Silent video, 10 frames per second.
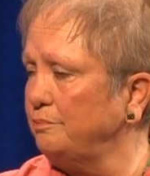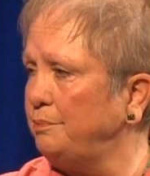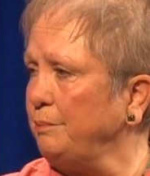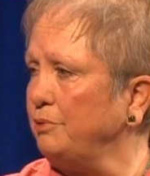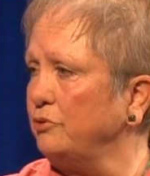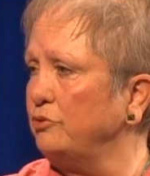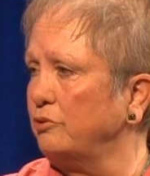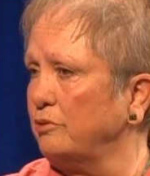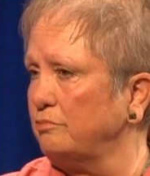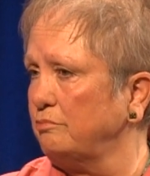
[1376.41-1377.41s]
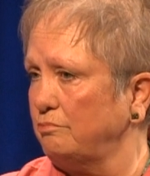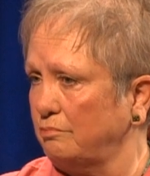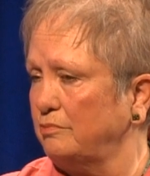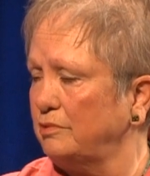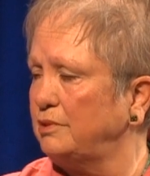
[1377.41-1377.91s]
people who are
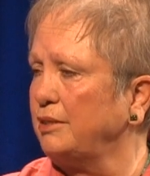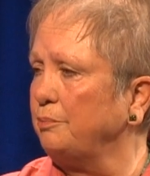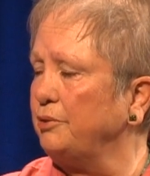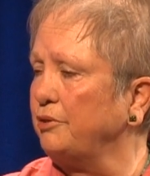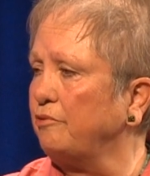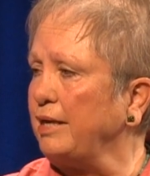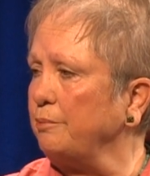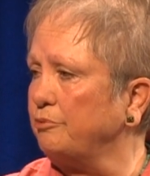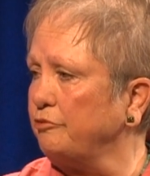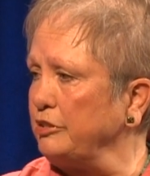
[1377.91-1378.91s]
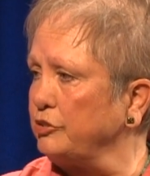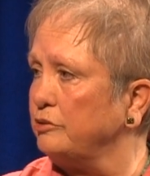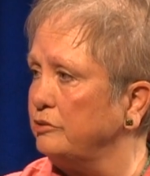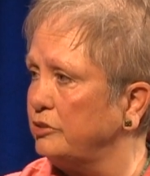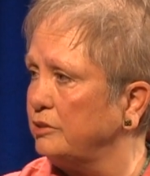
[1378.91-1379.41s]
therapeutic riding
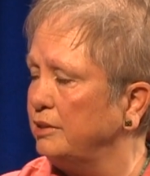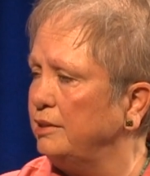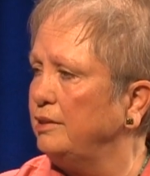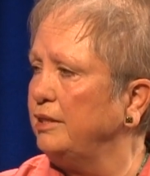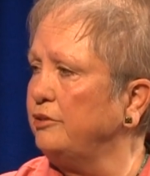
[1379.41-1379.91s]
professionals, mm-hmm,